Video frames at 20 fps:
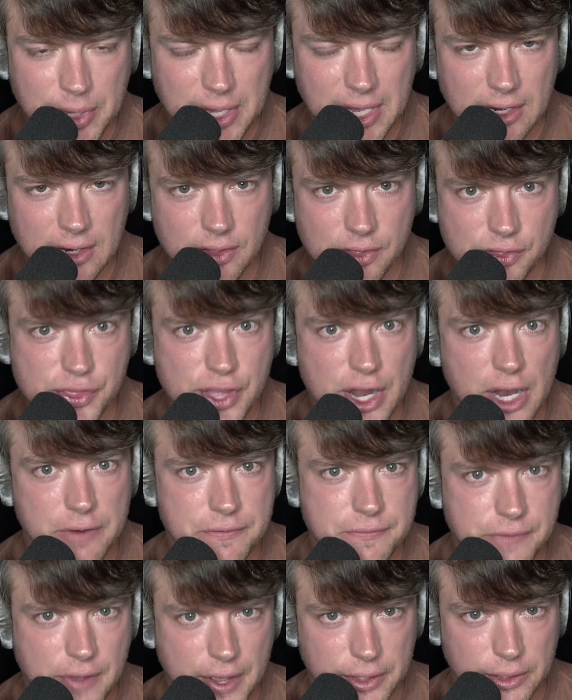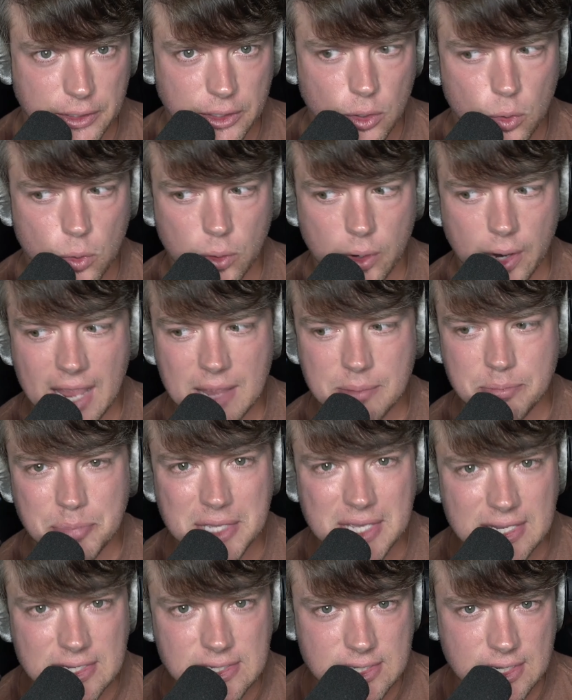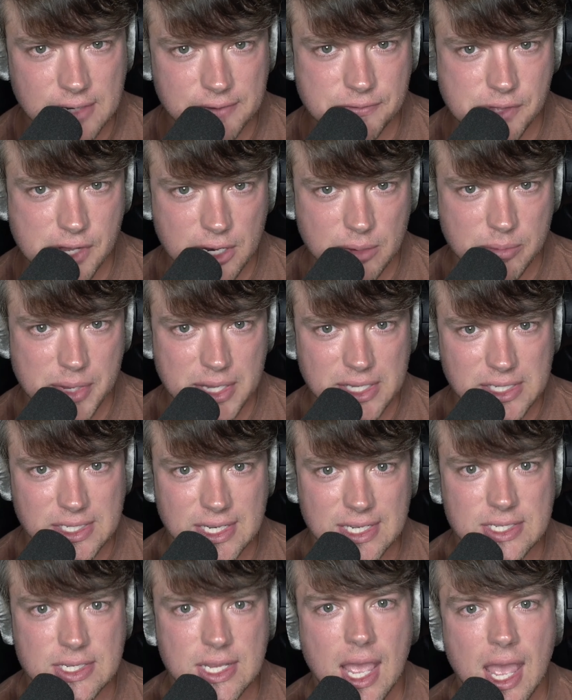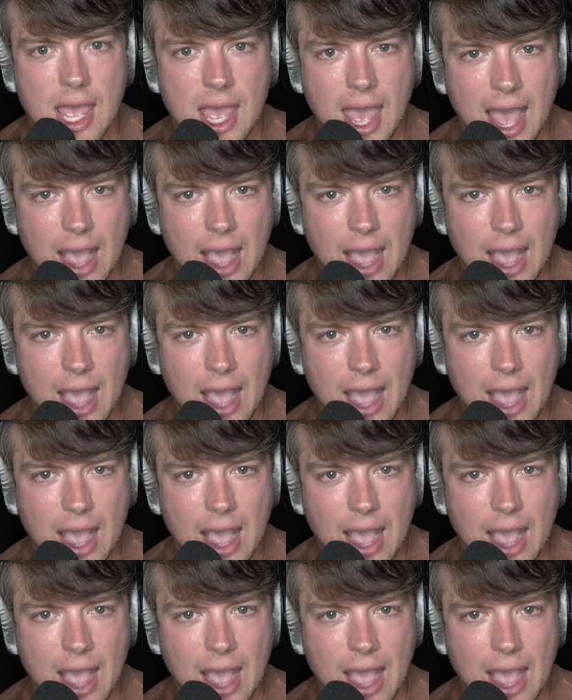in their funnel or a piece of their business.